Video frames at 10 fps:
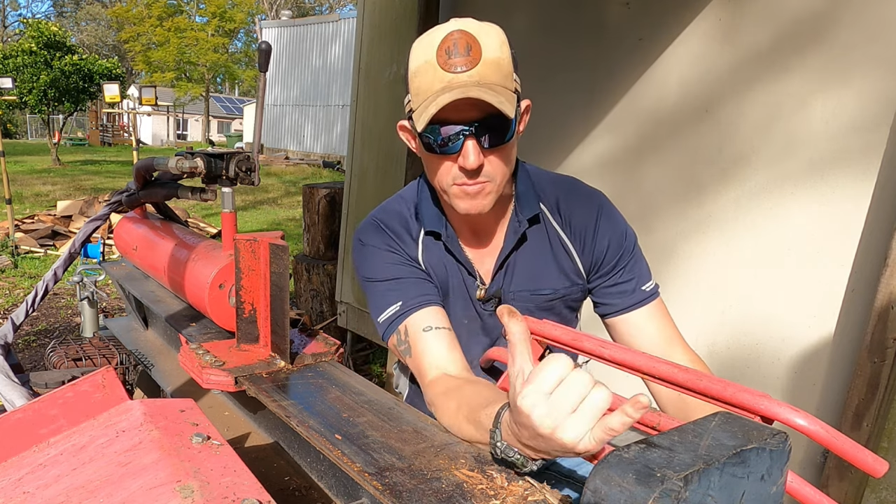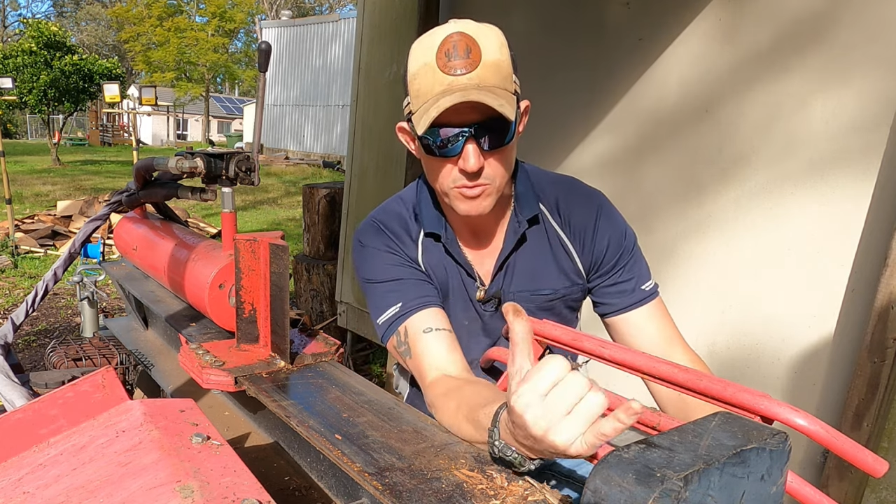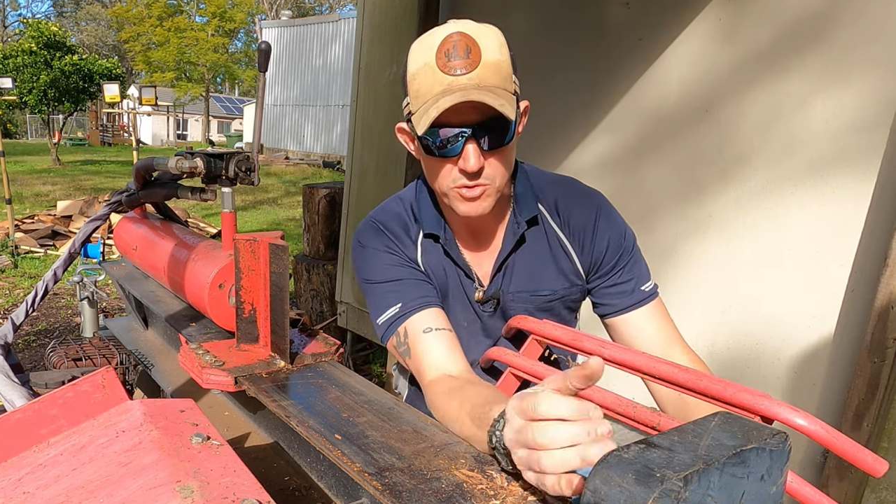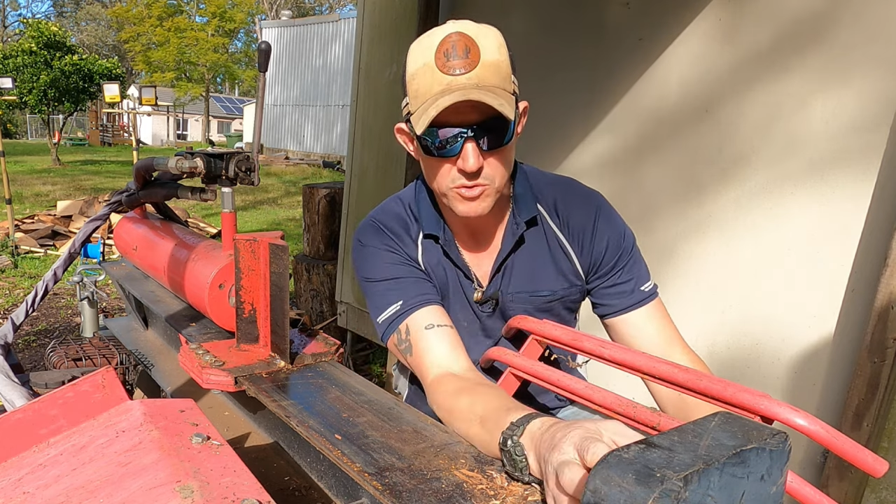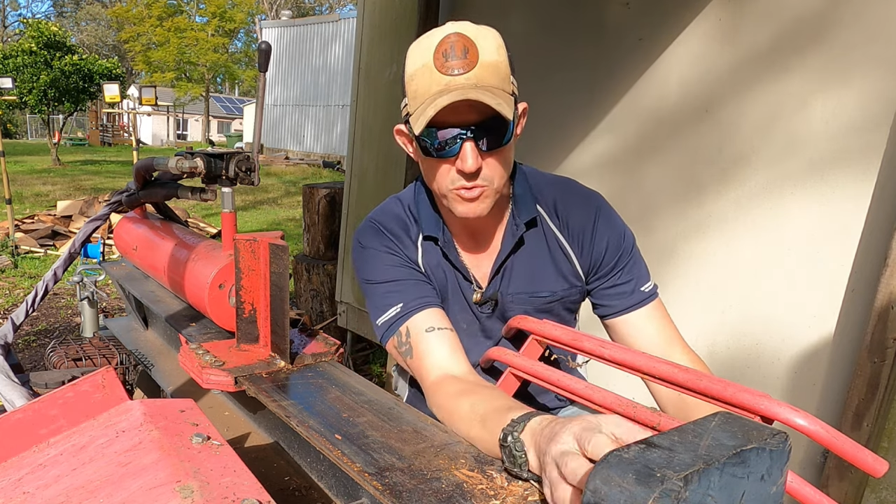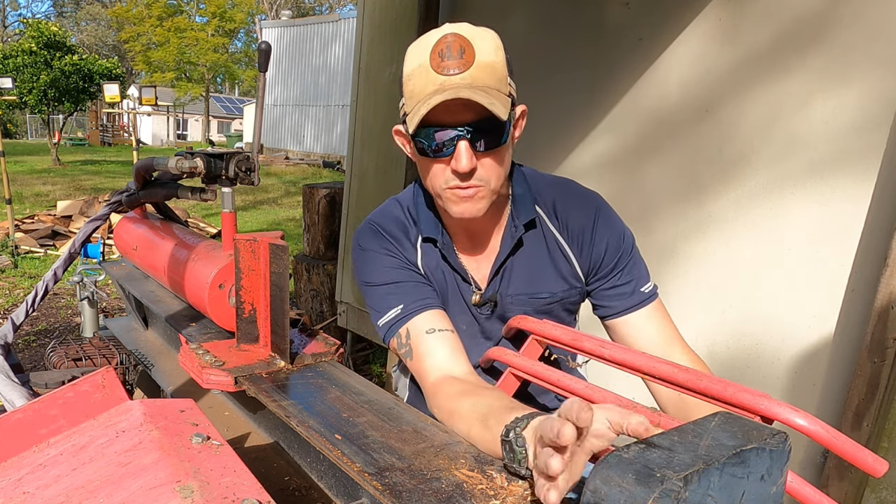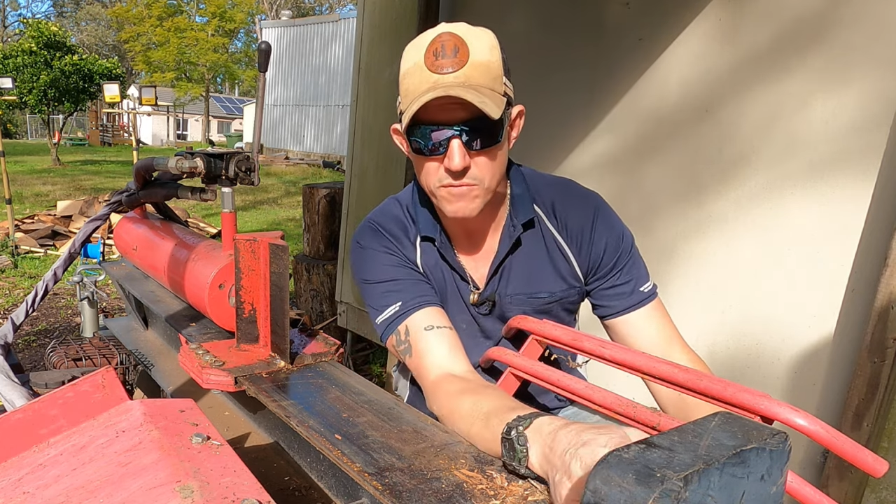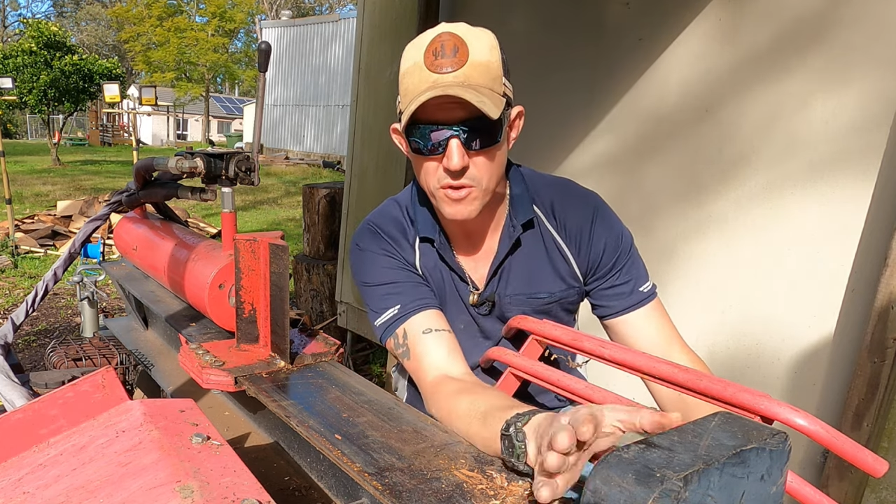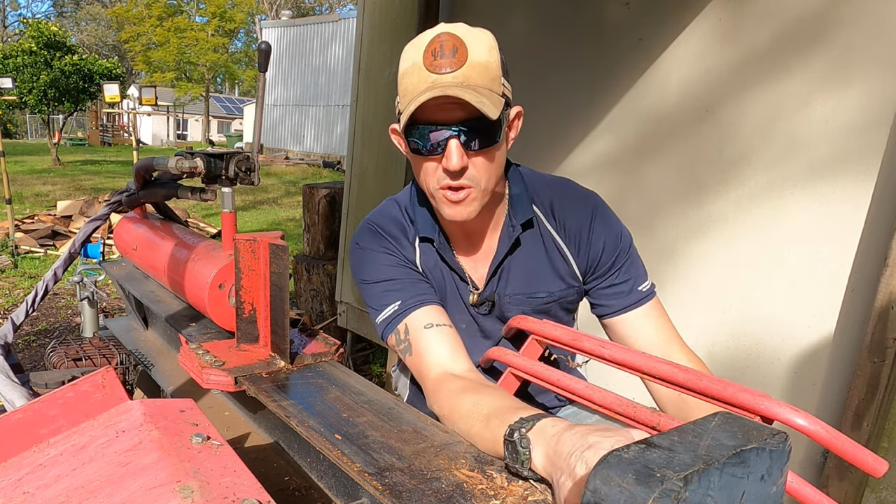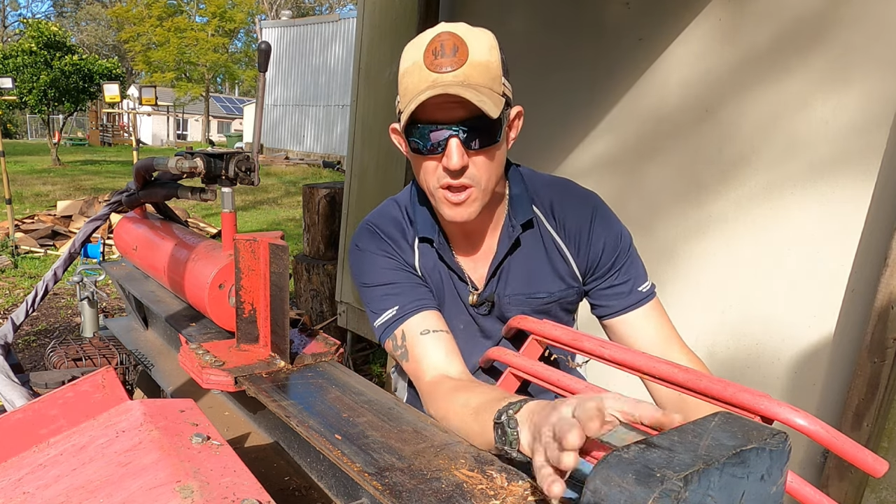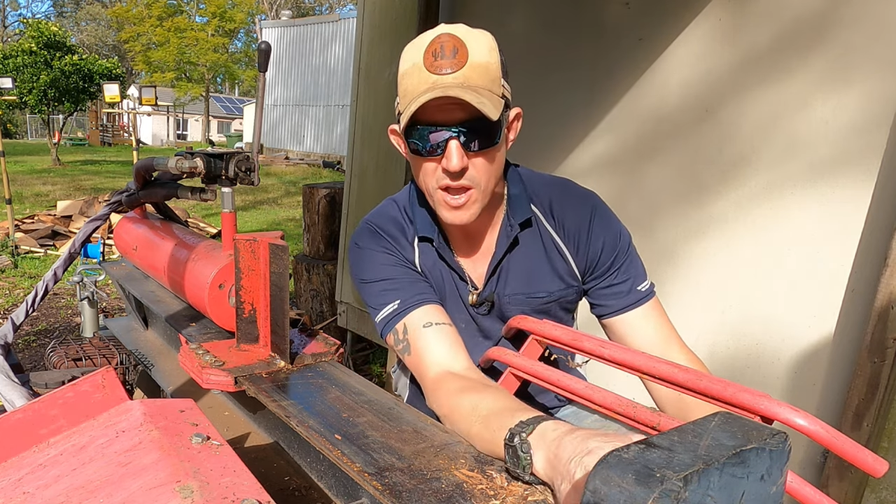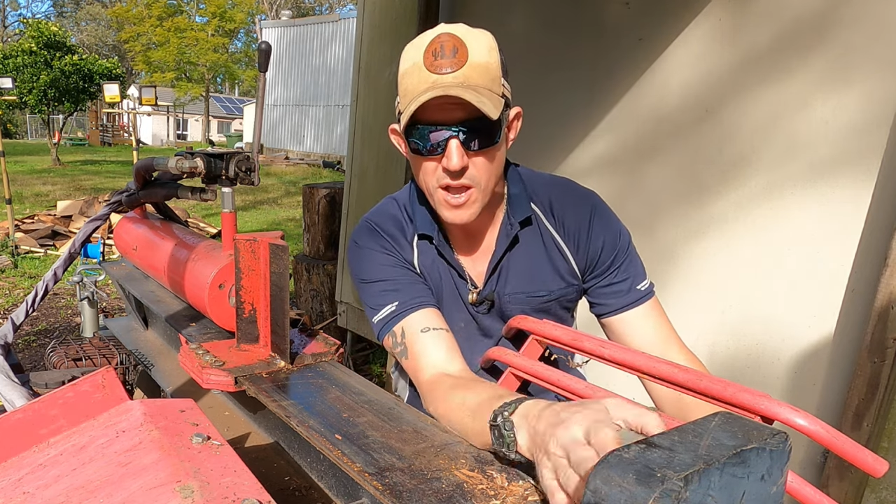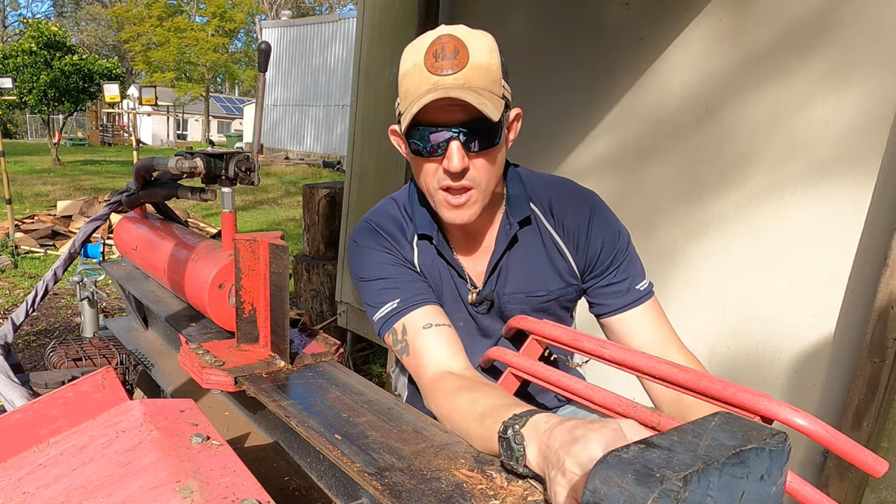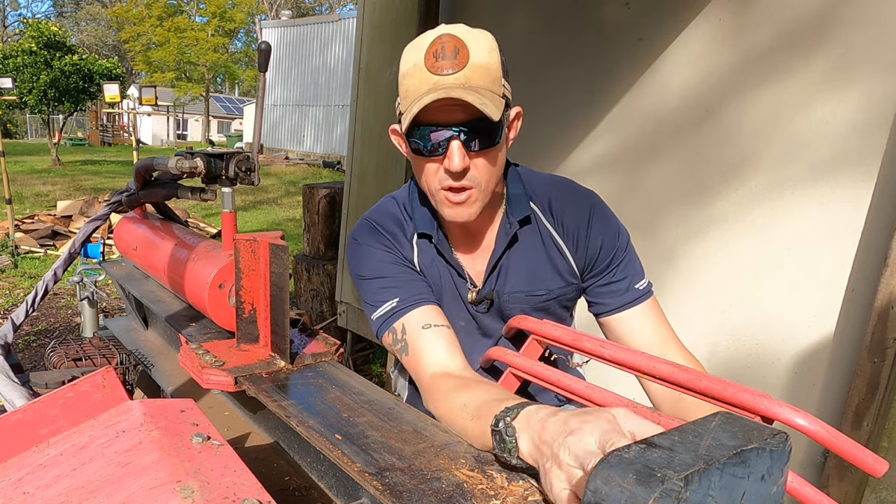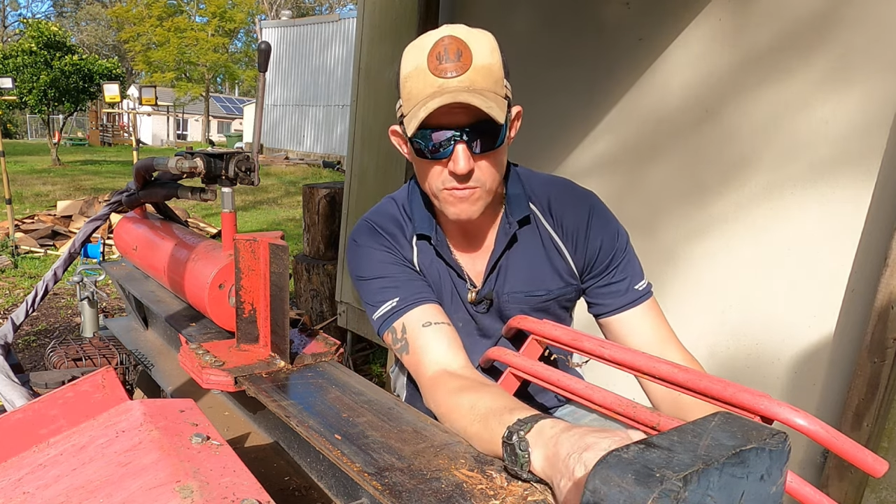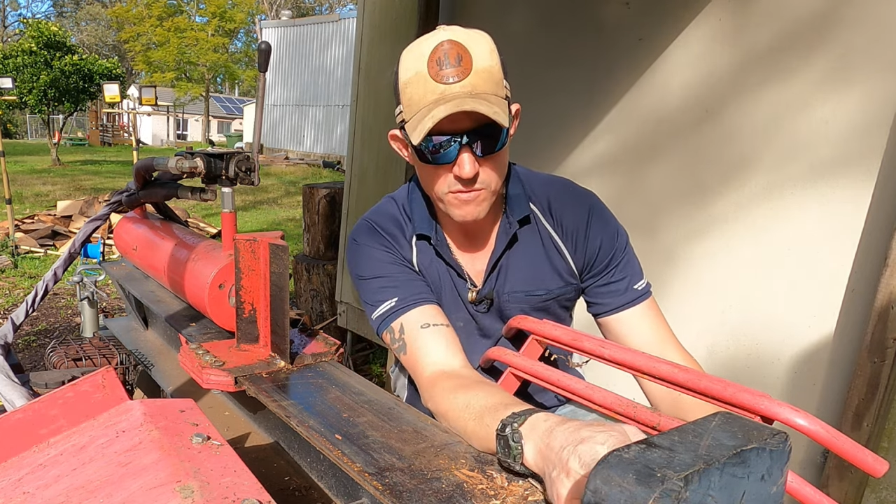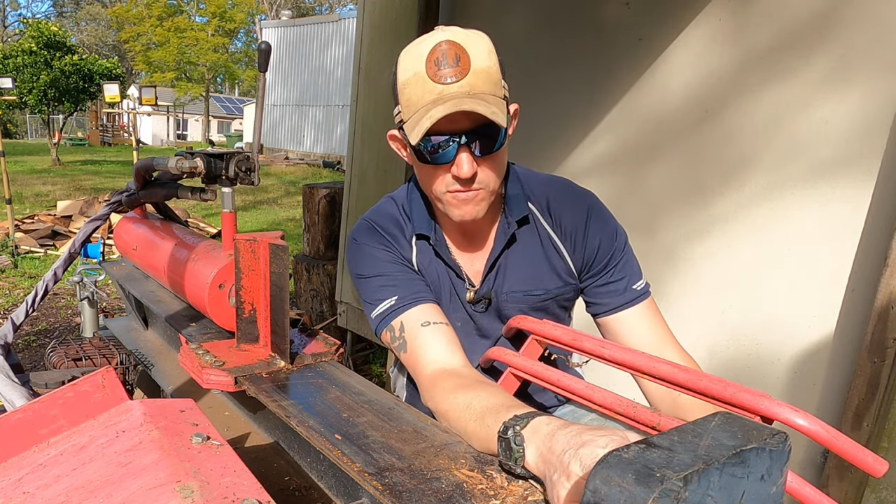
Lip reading: mil short of the